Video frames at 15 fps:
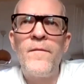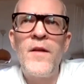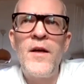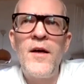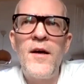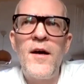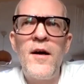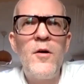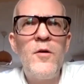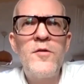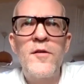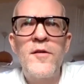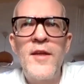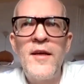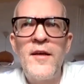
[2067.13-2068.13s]
I
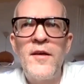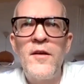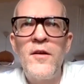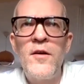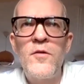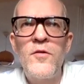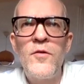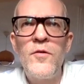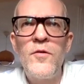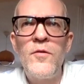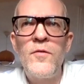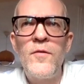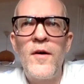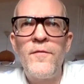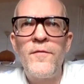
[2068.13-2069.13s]
also think
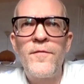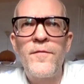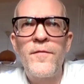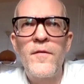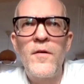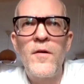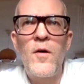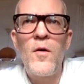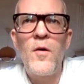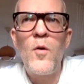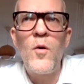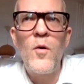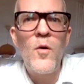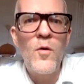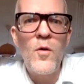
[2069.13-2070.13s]

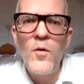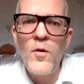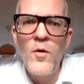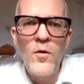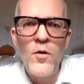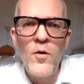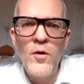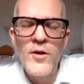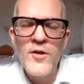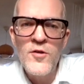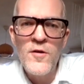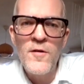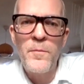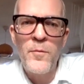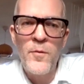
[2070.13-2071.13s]
all the
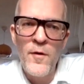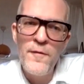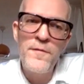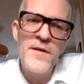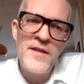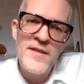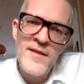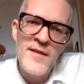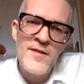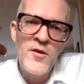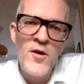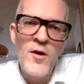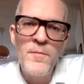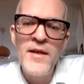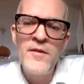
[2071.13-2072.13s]
sort of profits that's
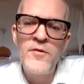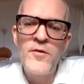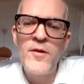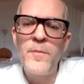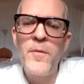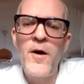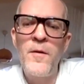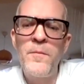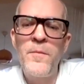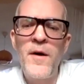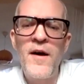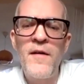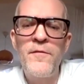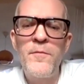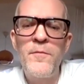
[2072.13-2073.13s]
come into the pub
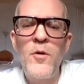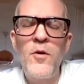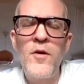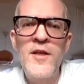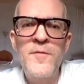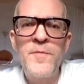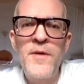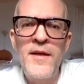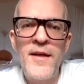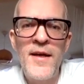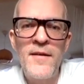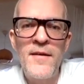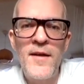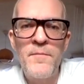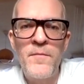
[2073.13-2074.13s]
have more or less been
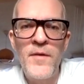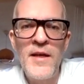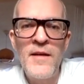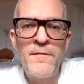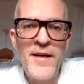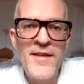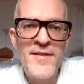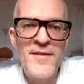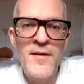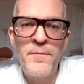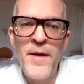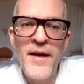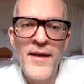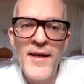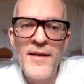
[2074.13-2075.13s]
invested
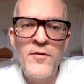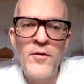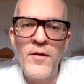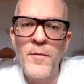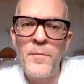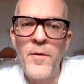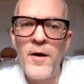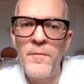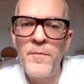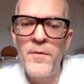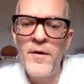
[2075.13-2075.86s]
back into the pub.